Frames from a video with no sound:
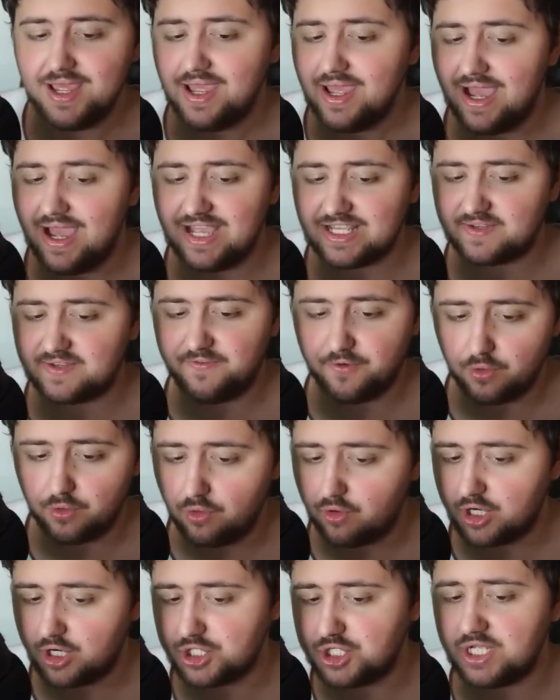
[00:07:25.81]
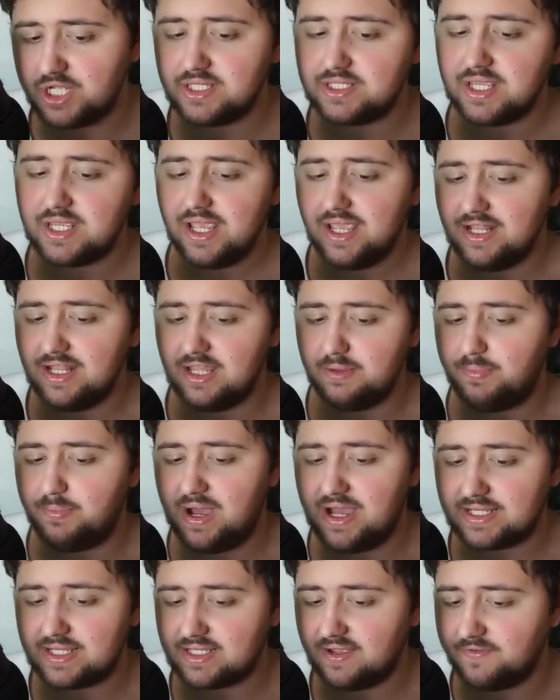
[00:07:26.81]
As for origins, in the
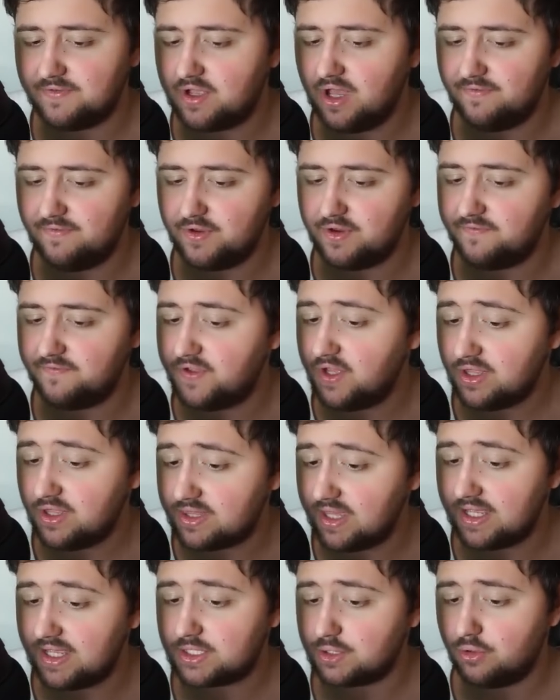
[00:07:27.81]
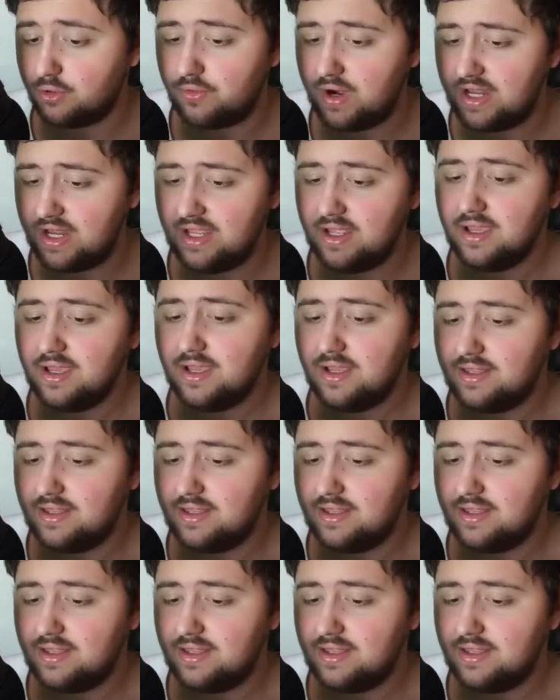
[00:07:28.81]
past I've covered a few things already